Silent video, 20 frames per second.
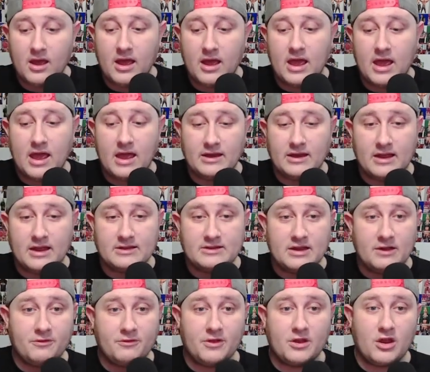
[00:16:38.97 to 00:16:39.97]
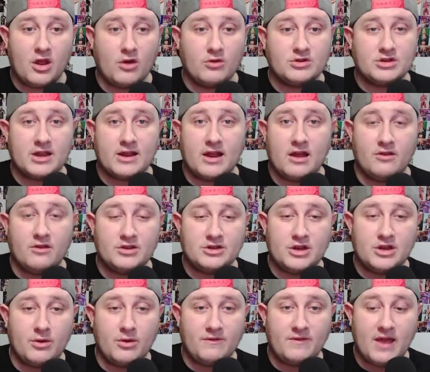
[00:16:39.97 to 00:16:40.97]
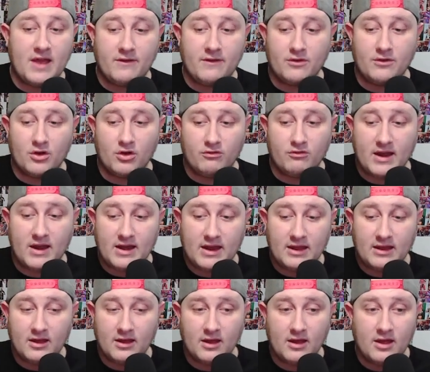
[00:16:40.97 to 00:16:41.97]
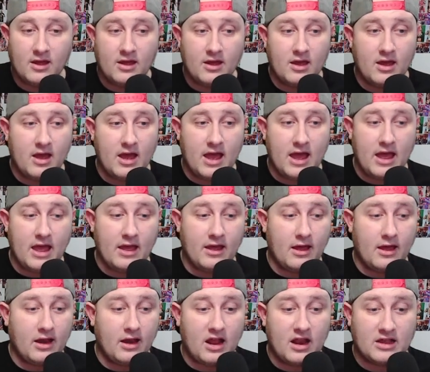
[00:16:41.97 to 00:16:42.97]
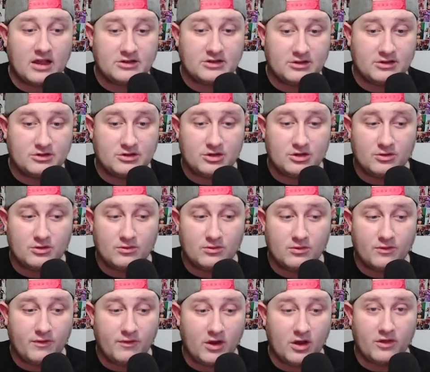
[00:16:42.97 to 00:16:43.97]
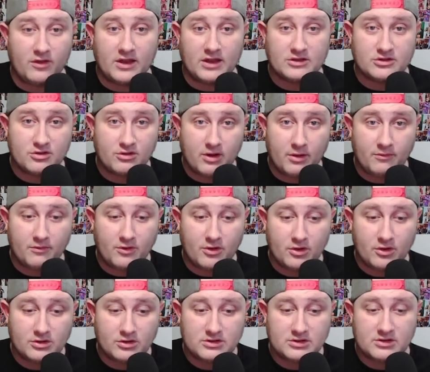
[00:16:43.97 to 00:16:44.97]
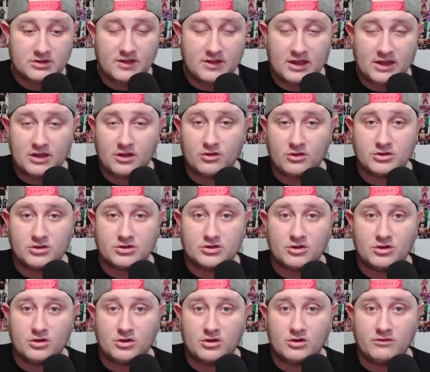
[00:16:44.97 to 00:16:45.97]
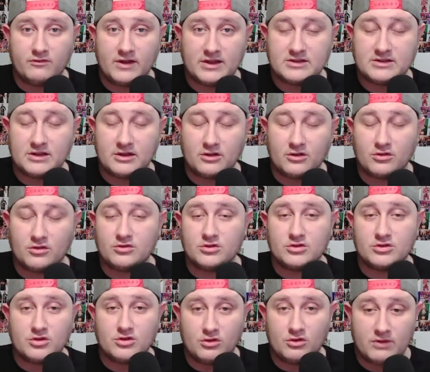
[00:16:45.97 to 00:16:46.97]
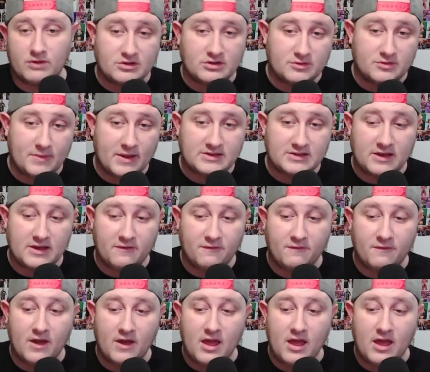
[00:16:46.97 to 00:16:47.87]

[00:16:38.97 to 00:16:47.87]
And yeah, definitely go check out the show if you haven't already. And I'll ask you to follow the Instagram, of course, the _wrestling_retrospective.